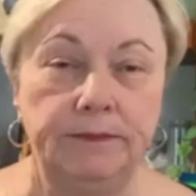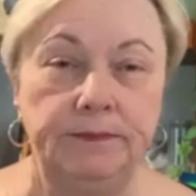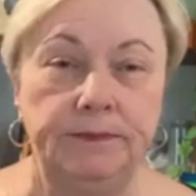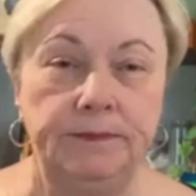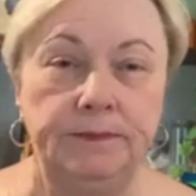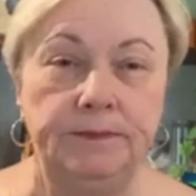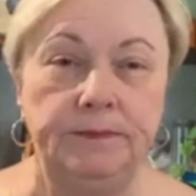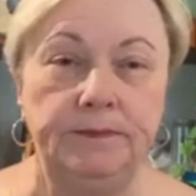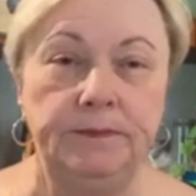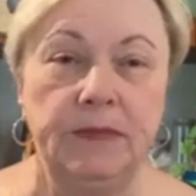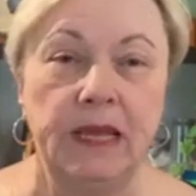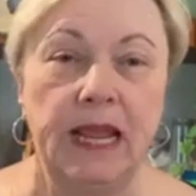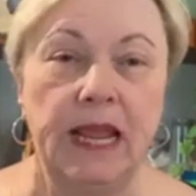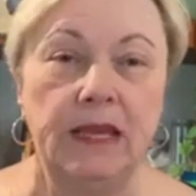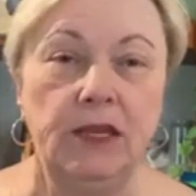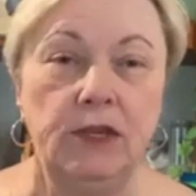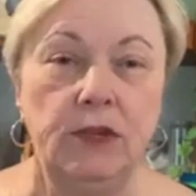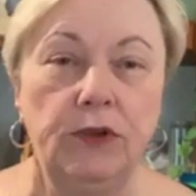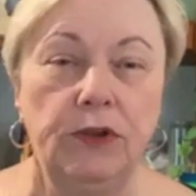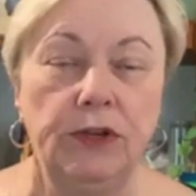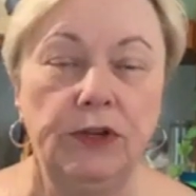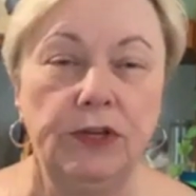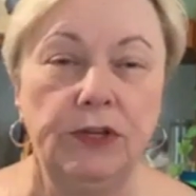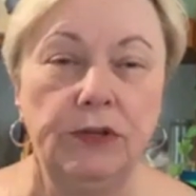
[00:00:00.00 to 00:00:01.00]
And
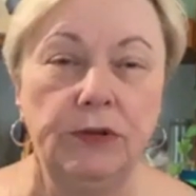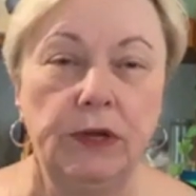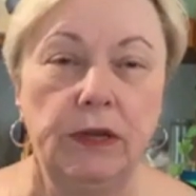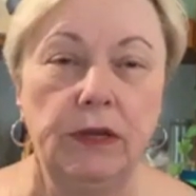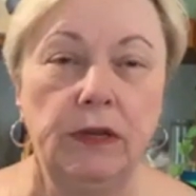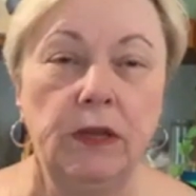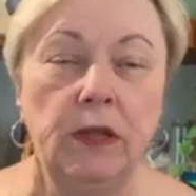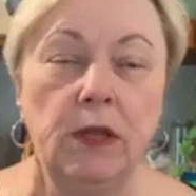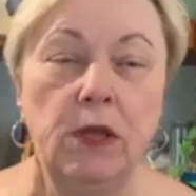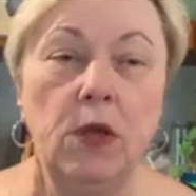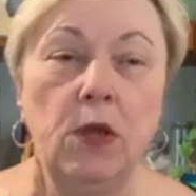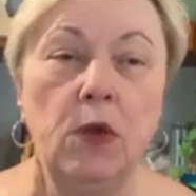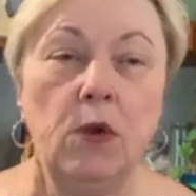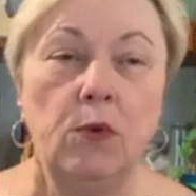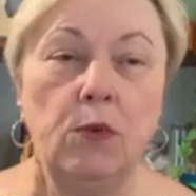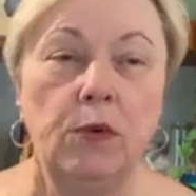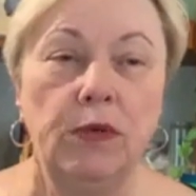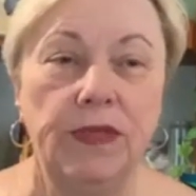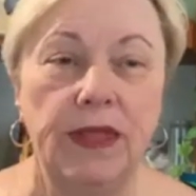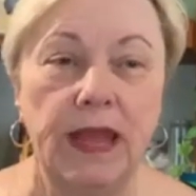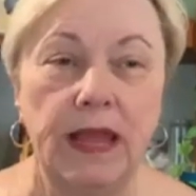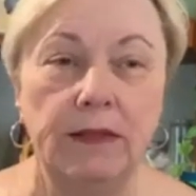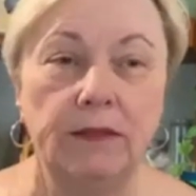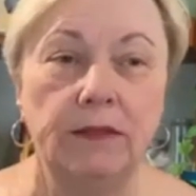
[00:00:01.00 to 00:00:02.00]
you can do it
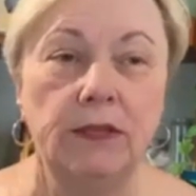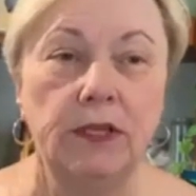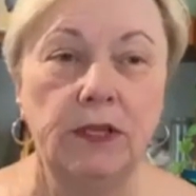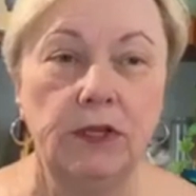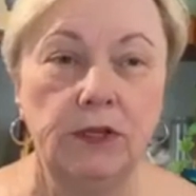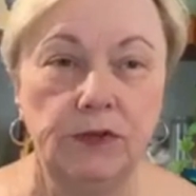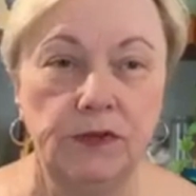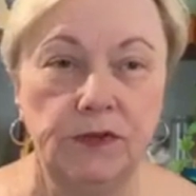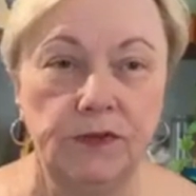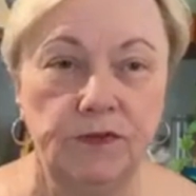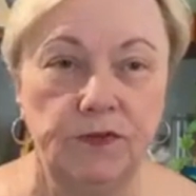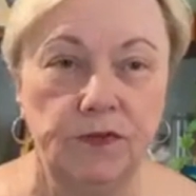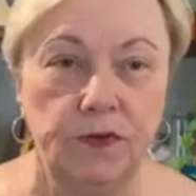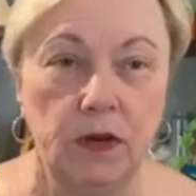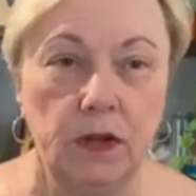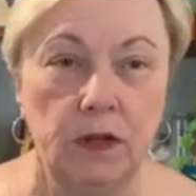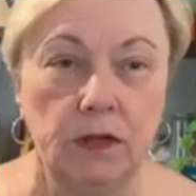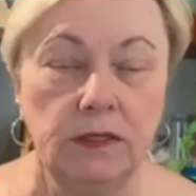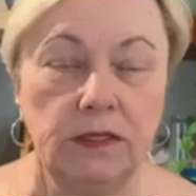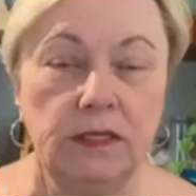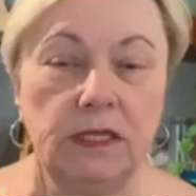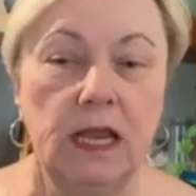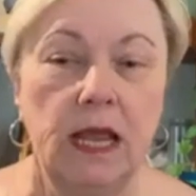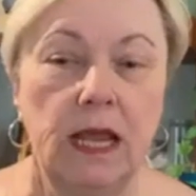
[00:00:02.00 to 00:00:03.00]
without the use of
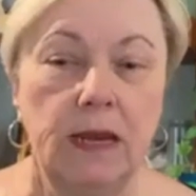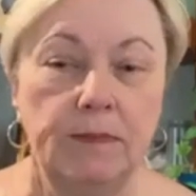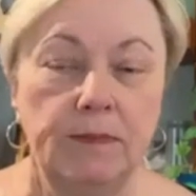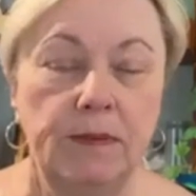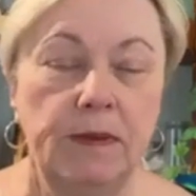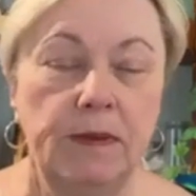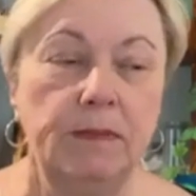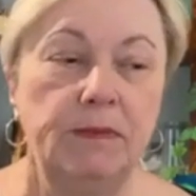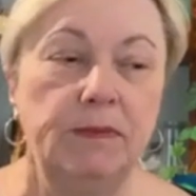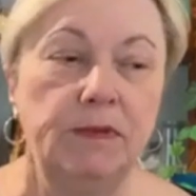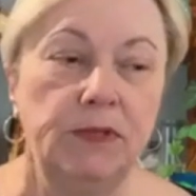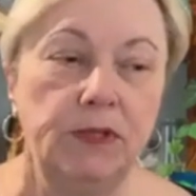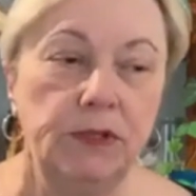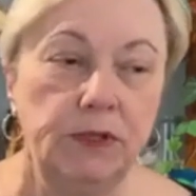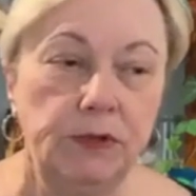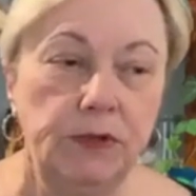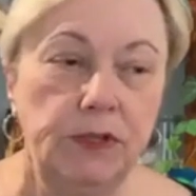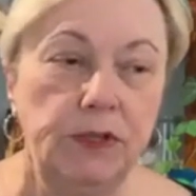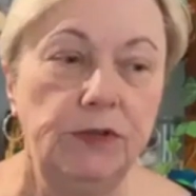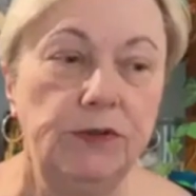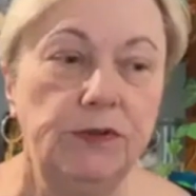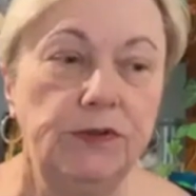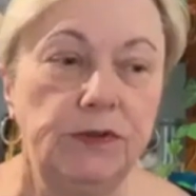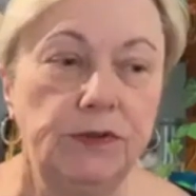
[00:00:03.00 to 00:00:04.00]
drugs. A lot of people do
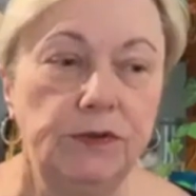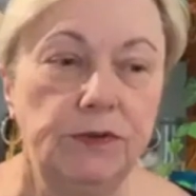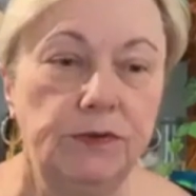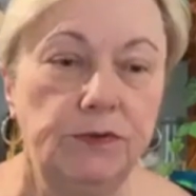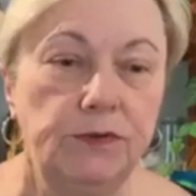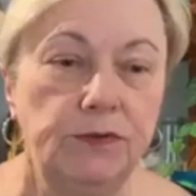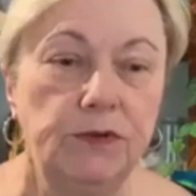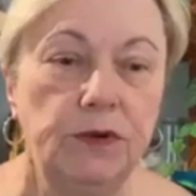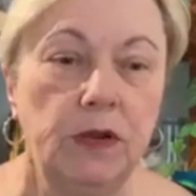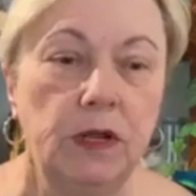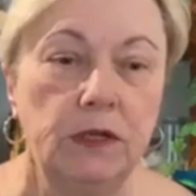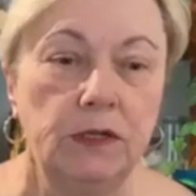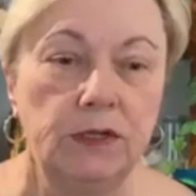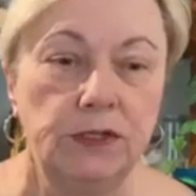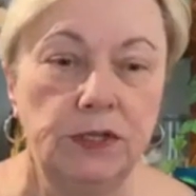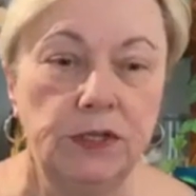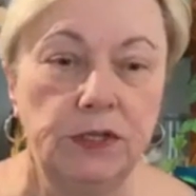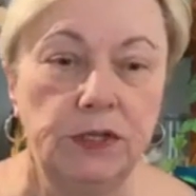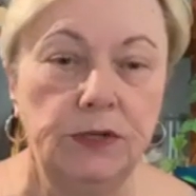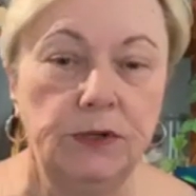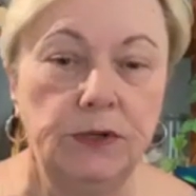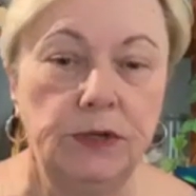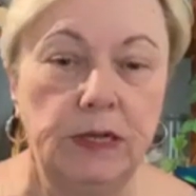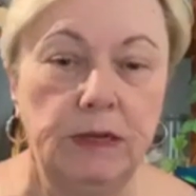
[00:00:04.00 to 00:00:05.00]
use drugs to
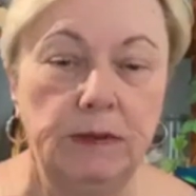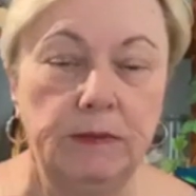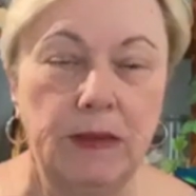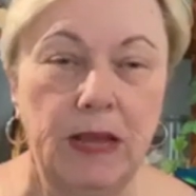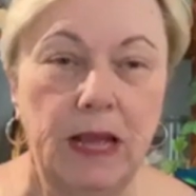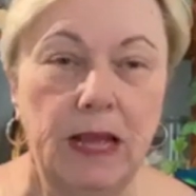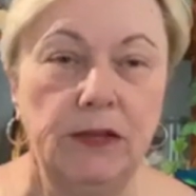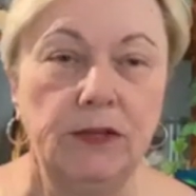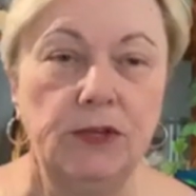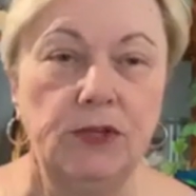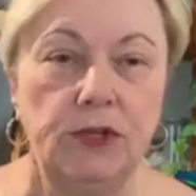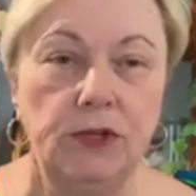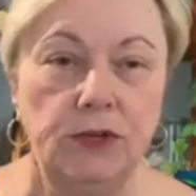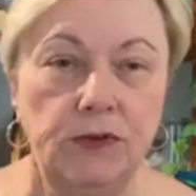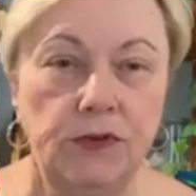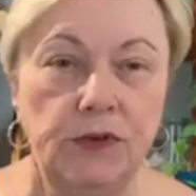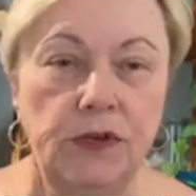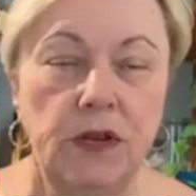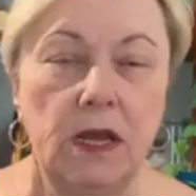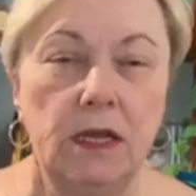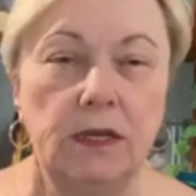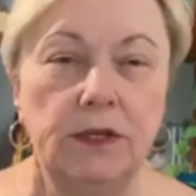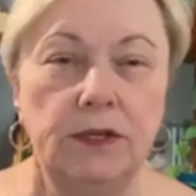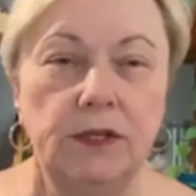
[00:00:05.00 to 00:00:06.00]
do it. I choose
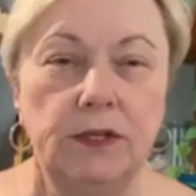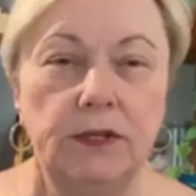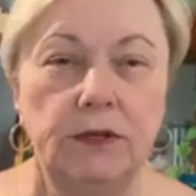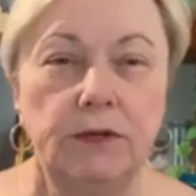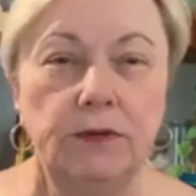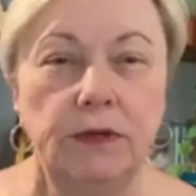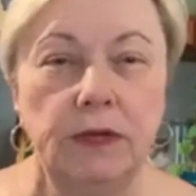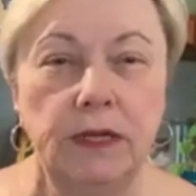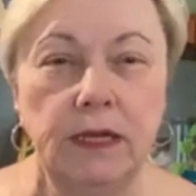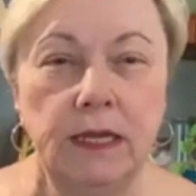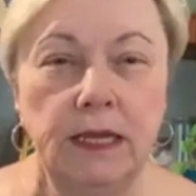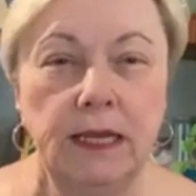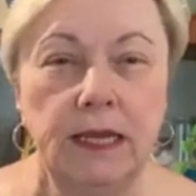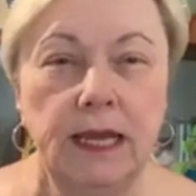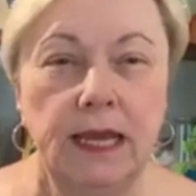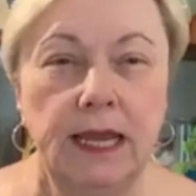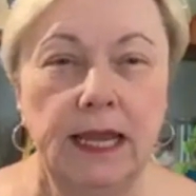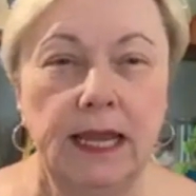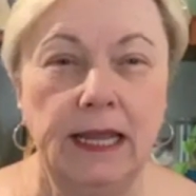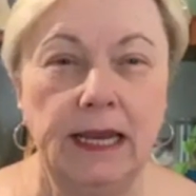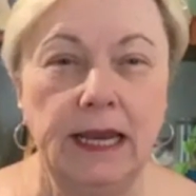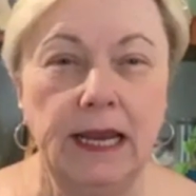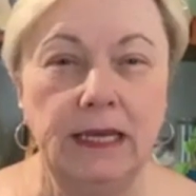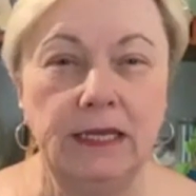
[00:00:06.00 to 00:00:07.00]
not to,
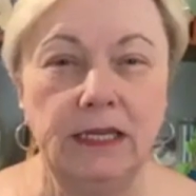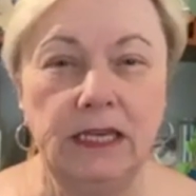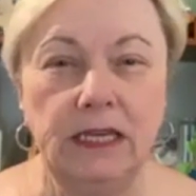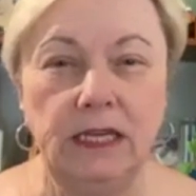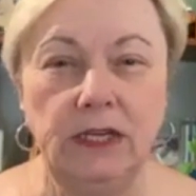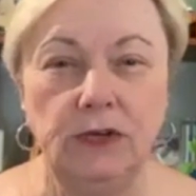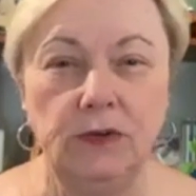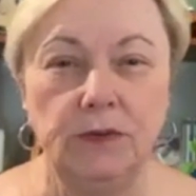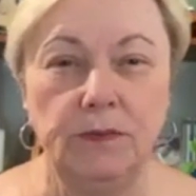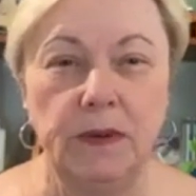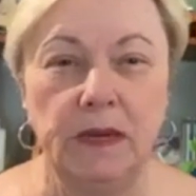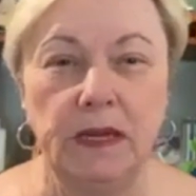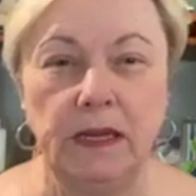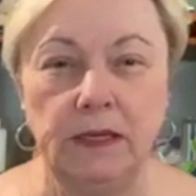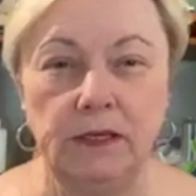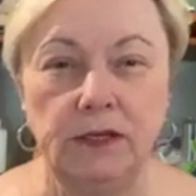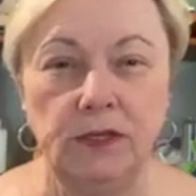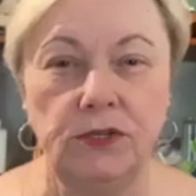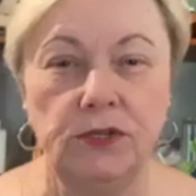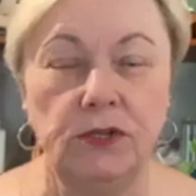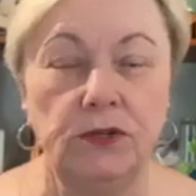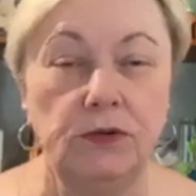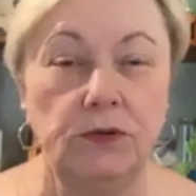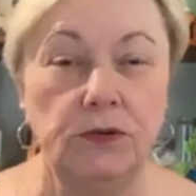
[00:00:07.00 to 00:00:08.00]
and I teach my
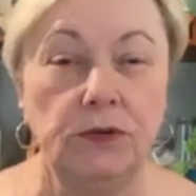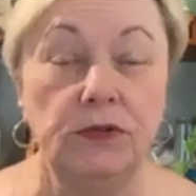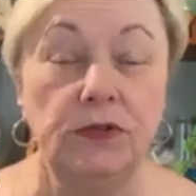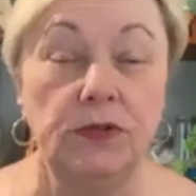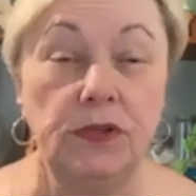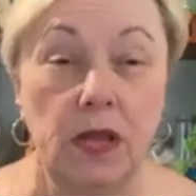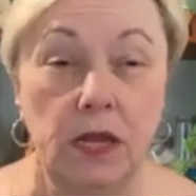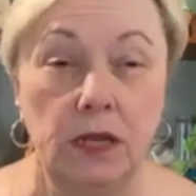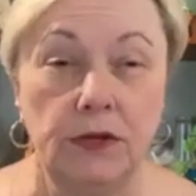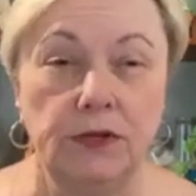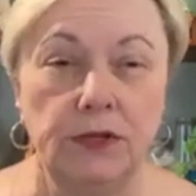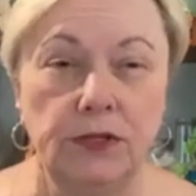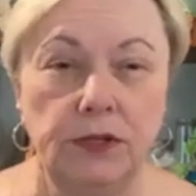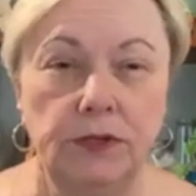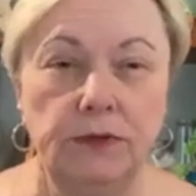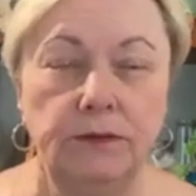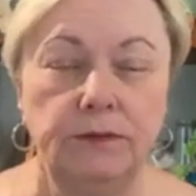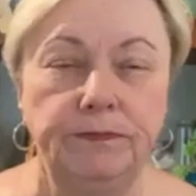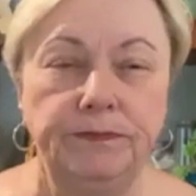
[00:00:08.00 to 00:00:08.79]
students not to,